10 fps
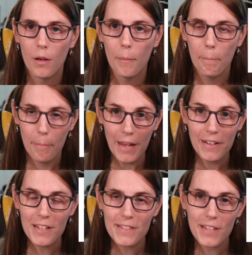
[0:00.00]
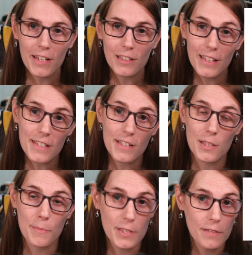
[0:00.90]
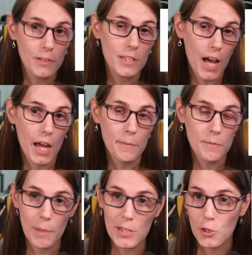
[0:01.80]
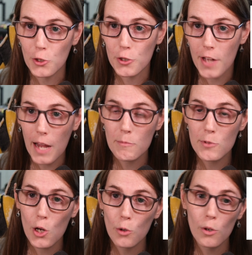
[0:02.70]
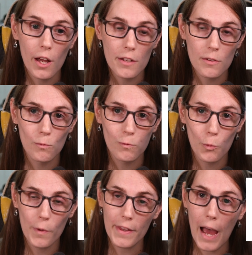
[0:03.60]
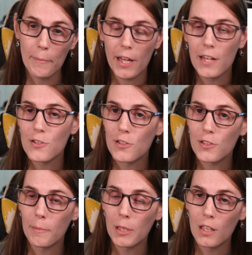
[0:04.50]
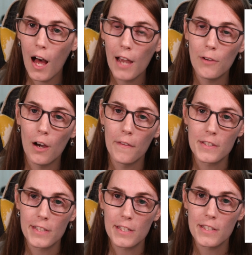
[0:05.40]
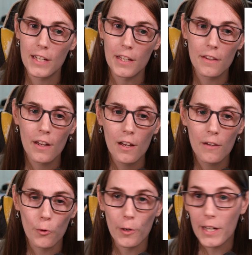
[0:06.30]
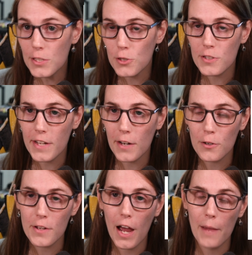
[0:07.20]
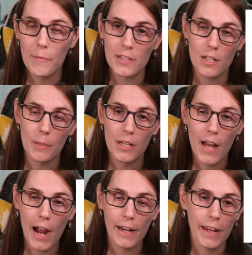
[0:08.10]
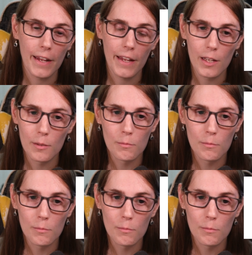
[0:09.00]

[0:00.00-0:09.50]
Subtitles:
Bandai's site lists the specific times based on your time zone for when the application is going to be live on the 16th. For Eastern Standard Time, that's going to be 9 a.m.